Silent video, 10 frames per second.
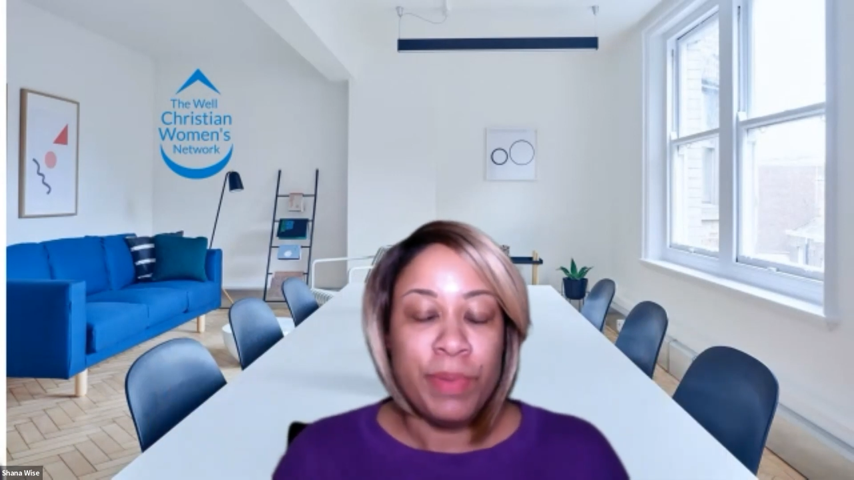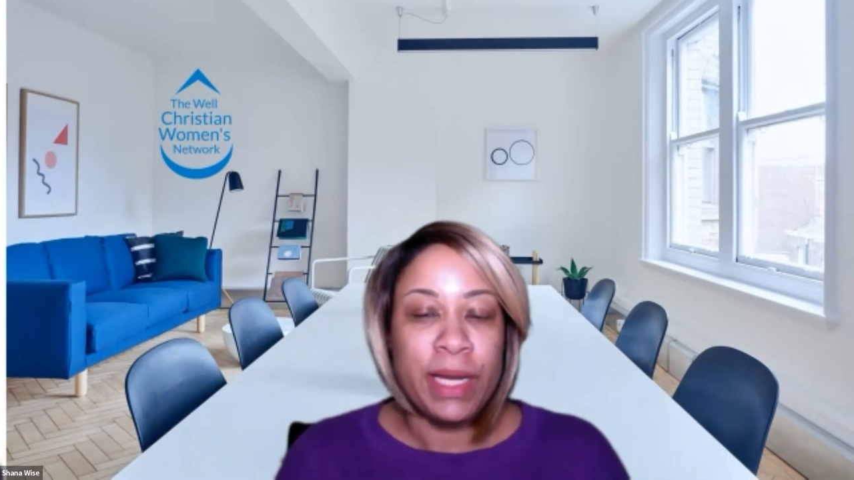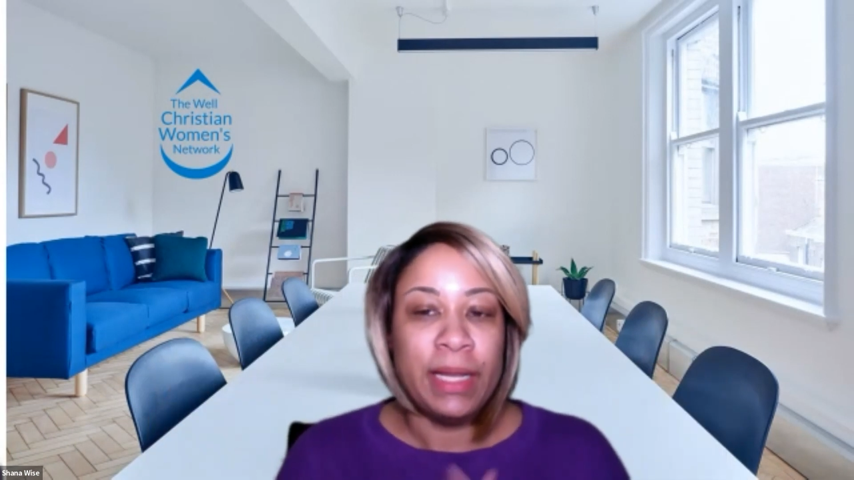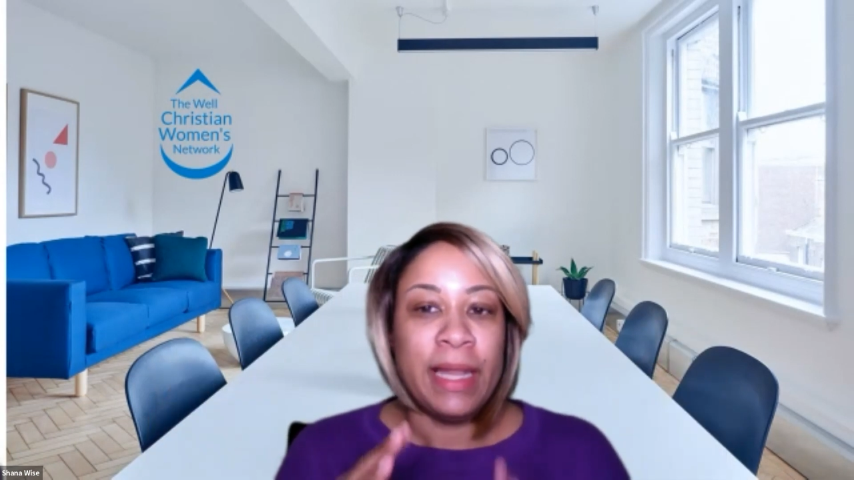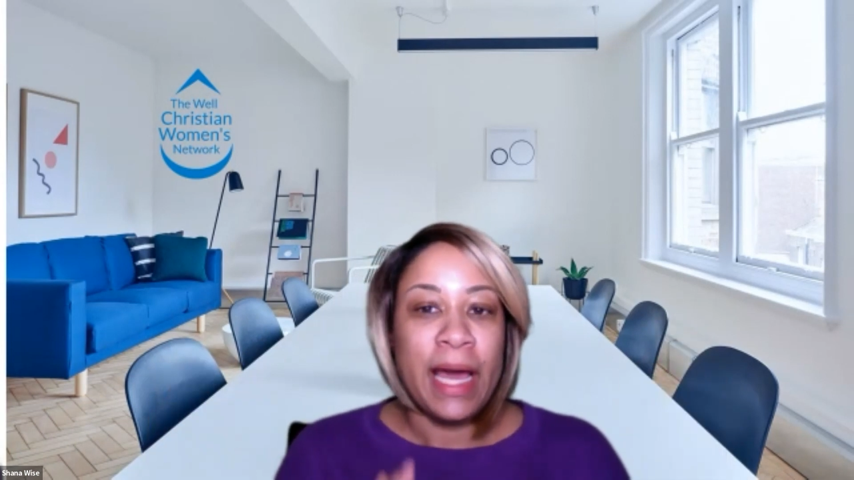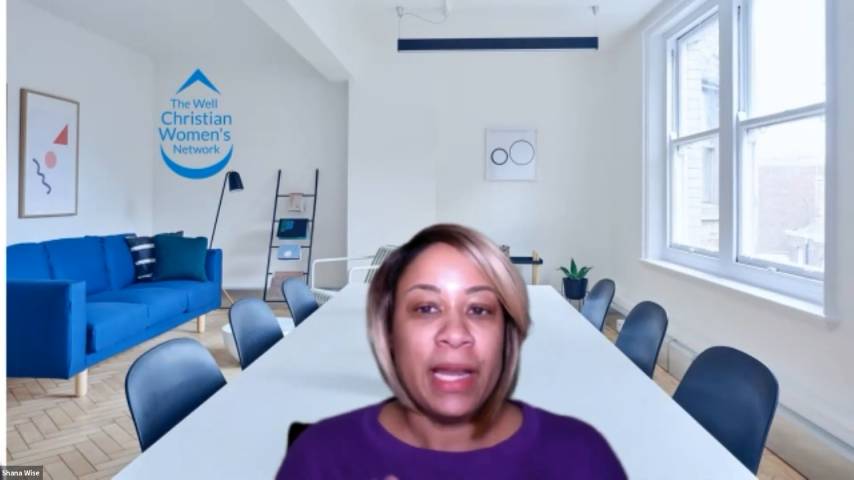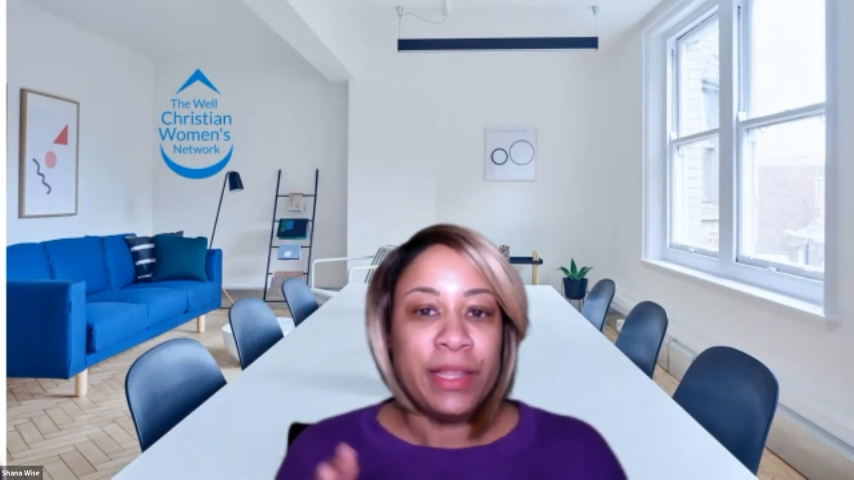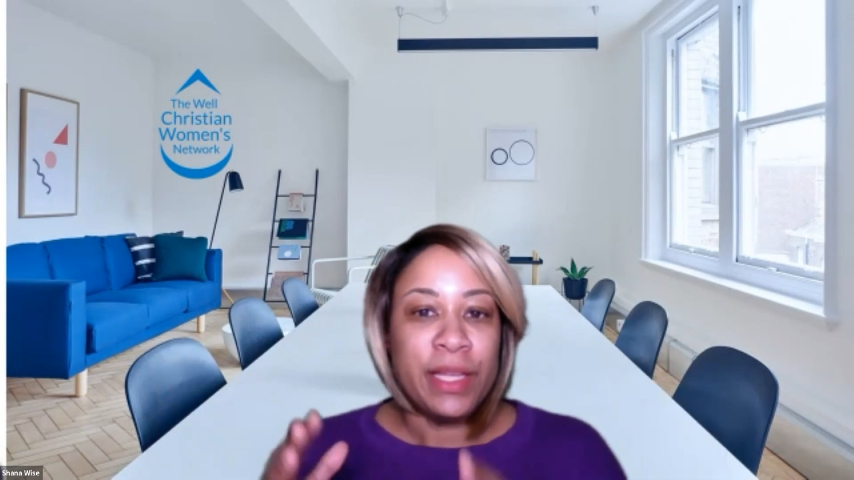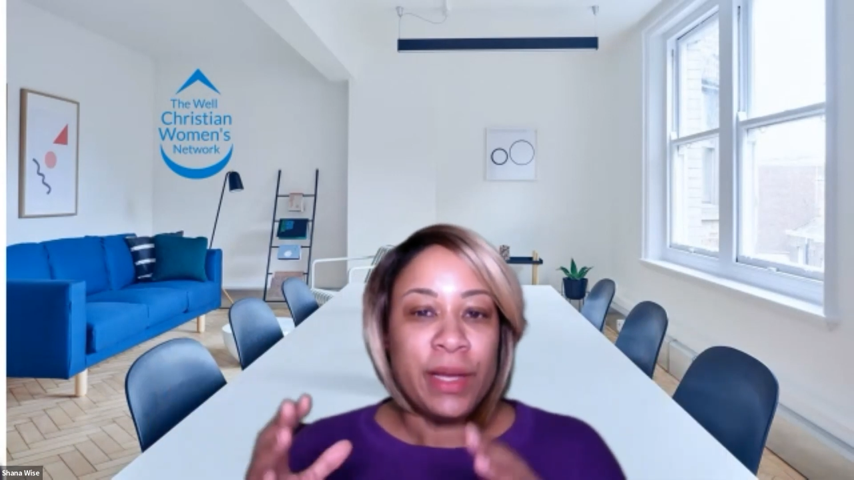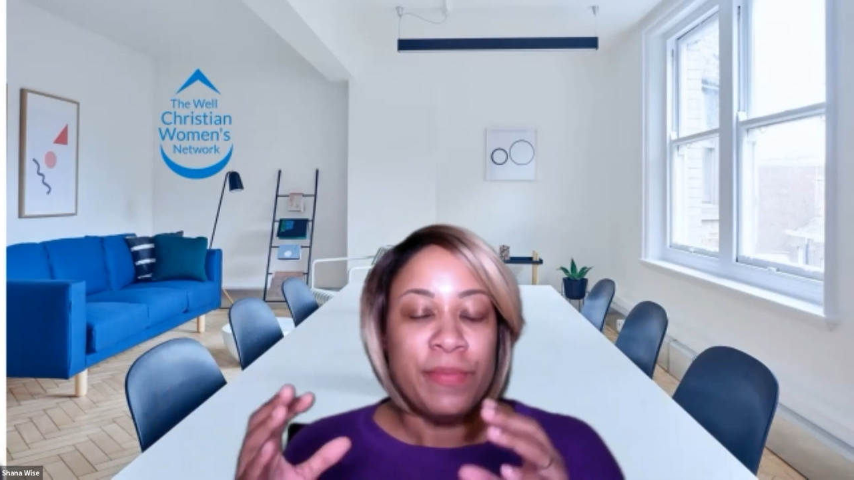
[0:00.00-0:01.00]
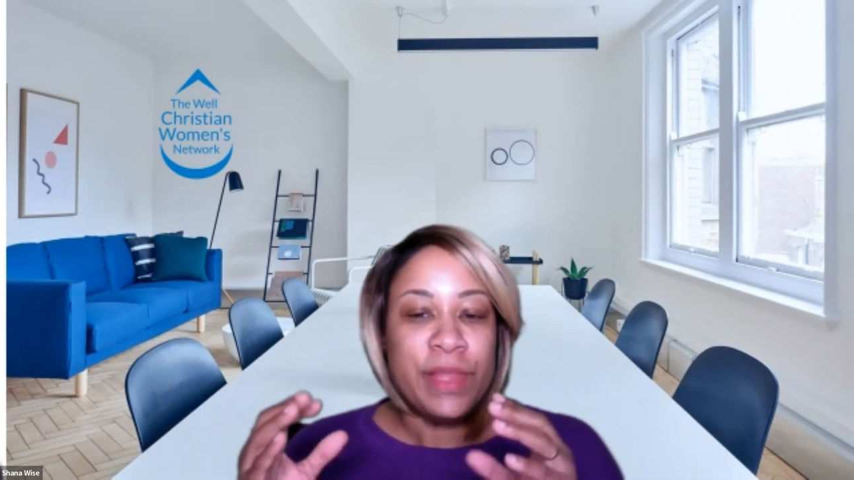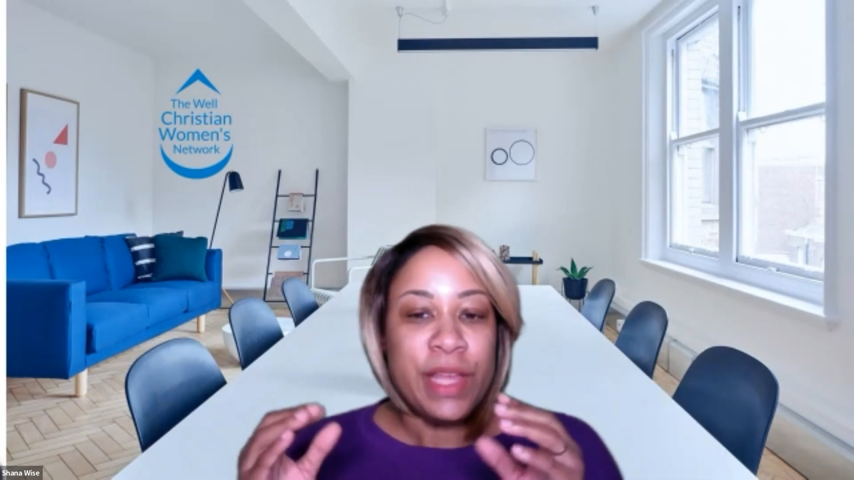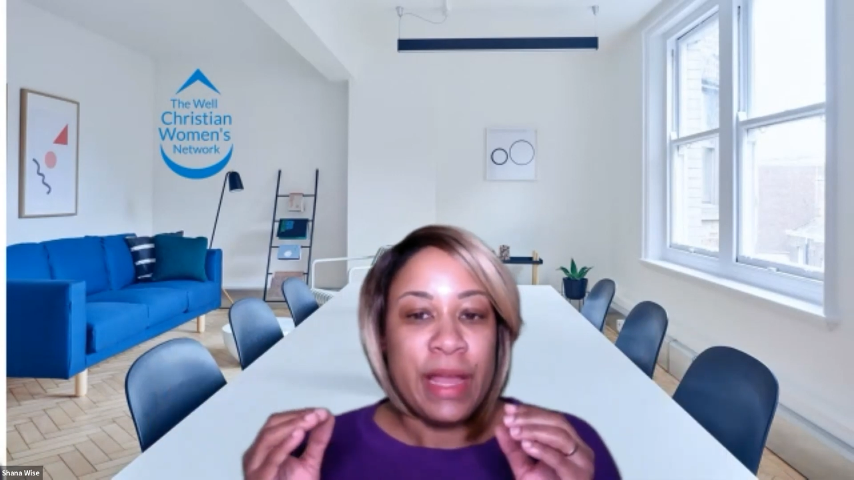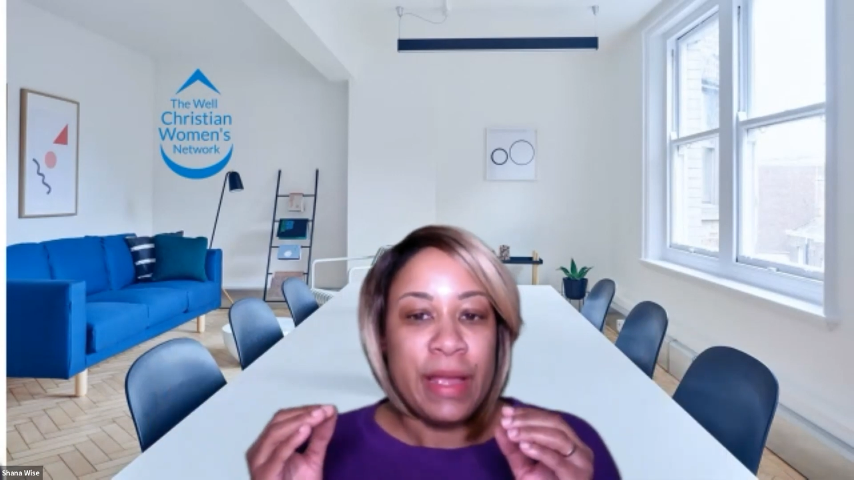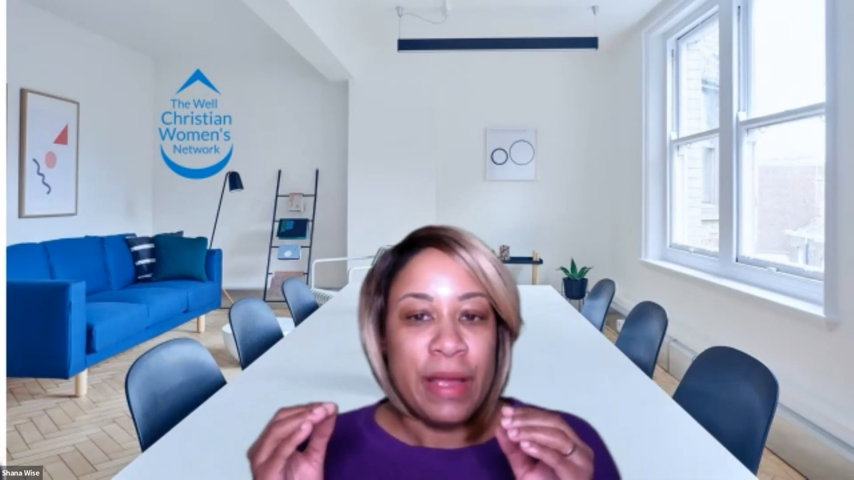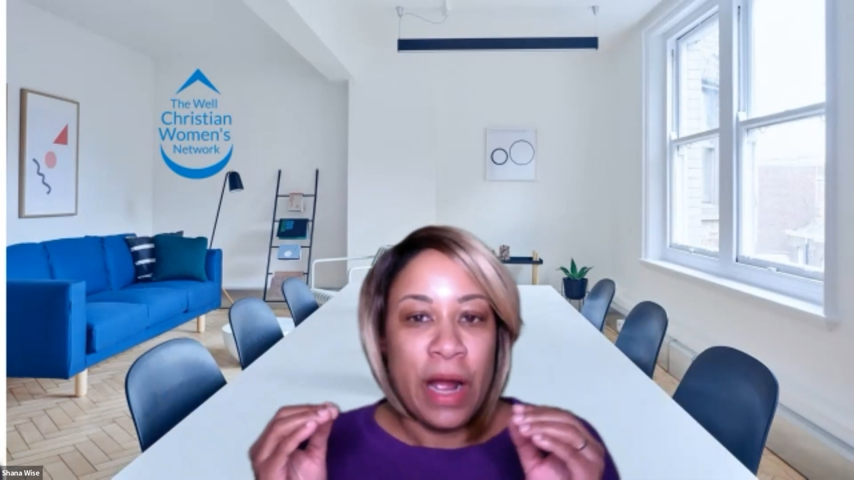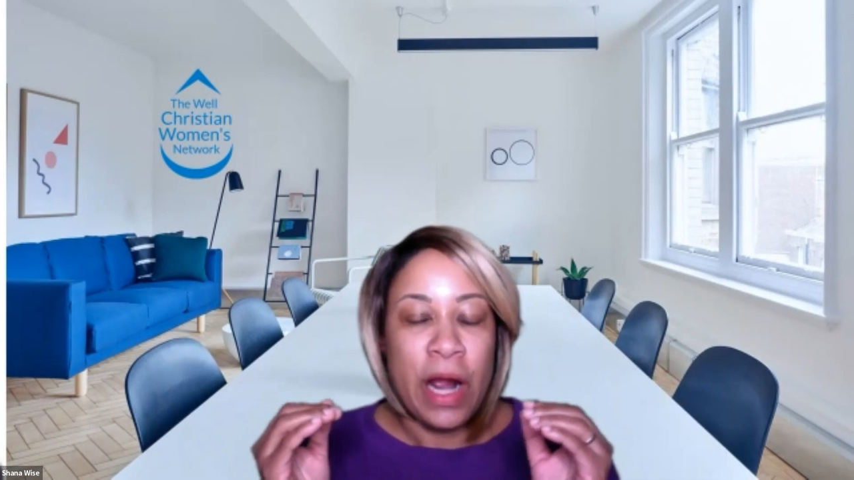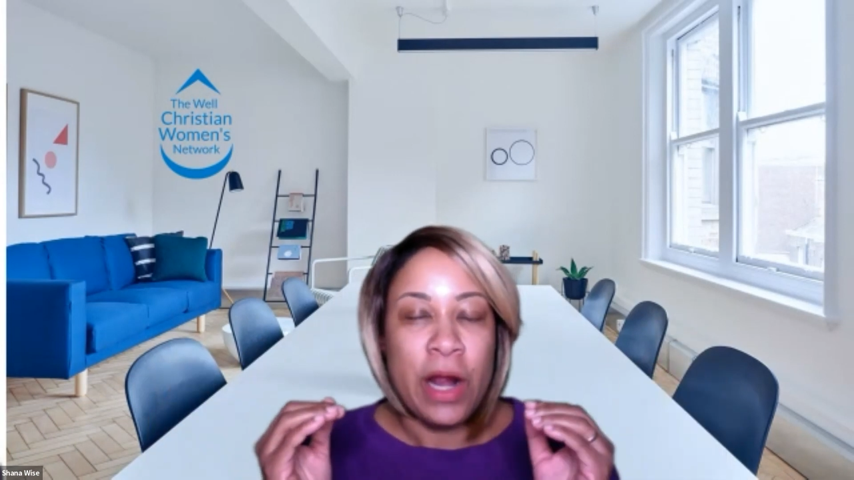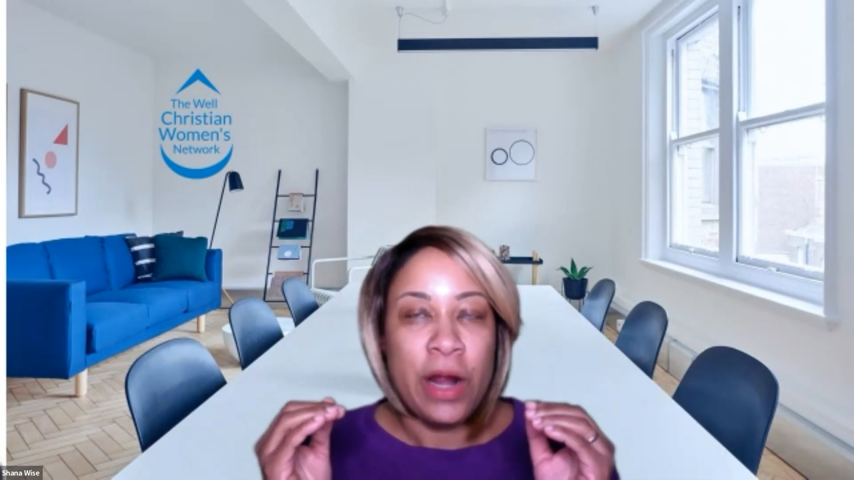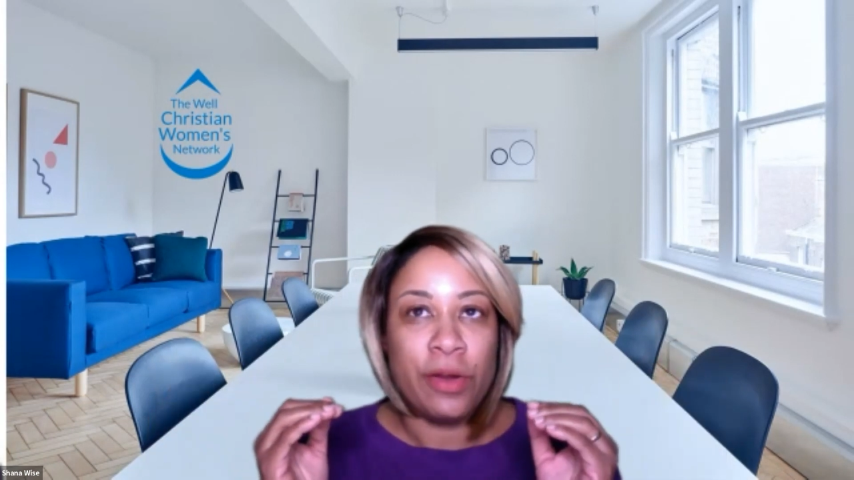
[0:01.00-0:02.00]
but a lot of them, they
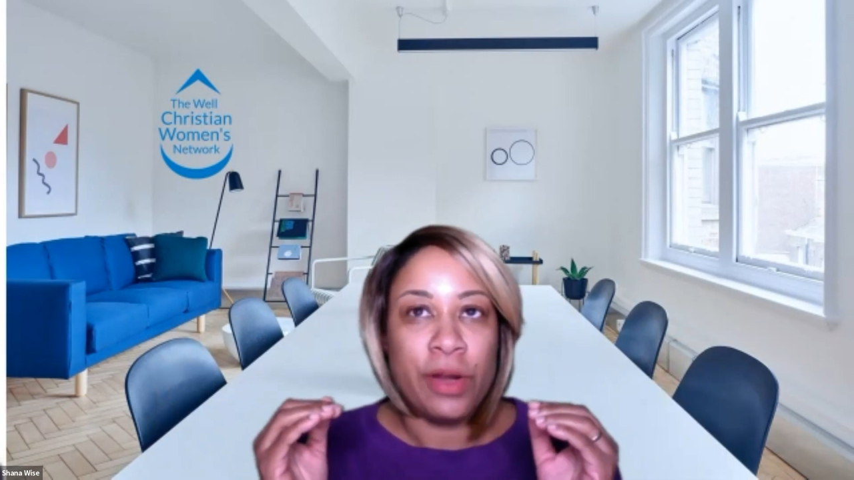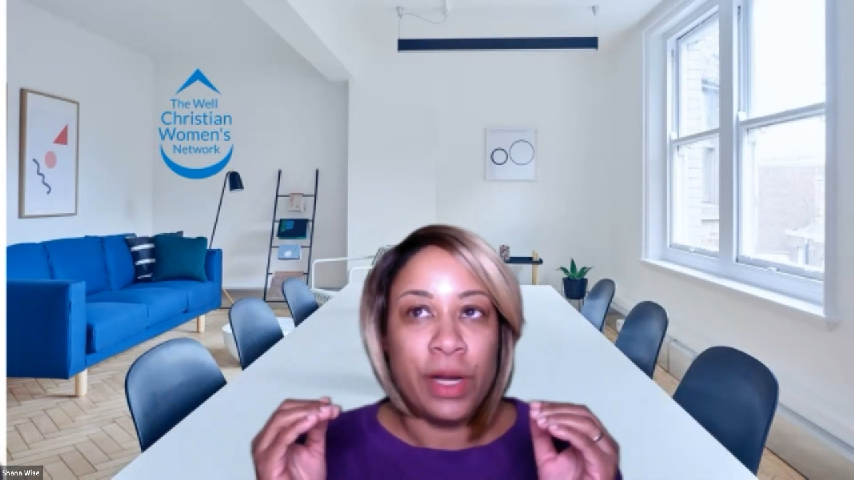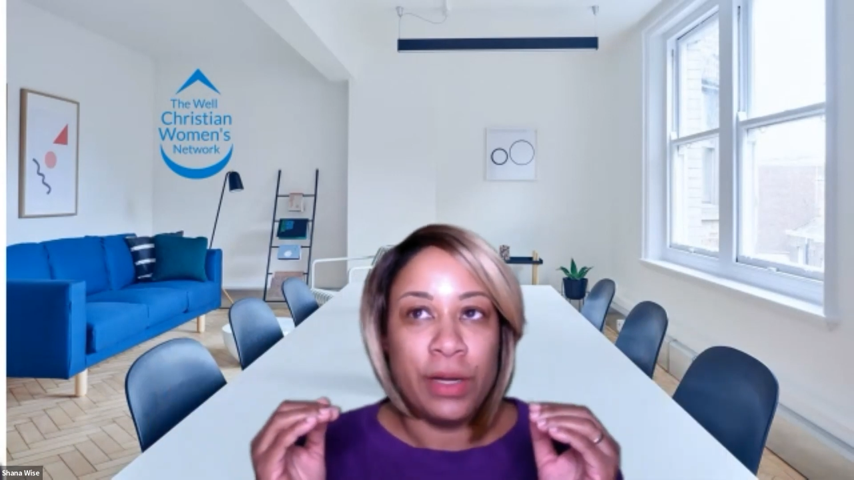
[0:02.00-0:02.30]
are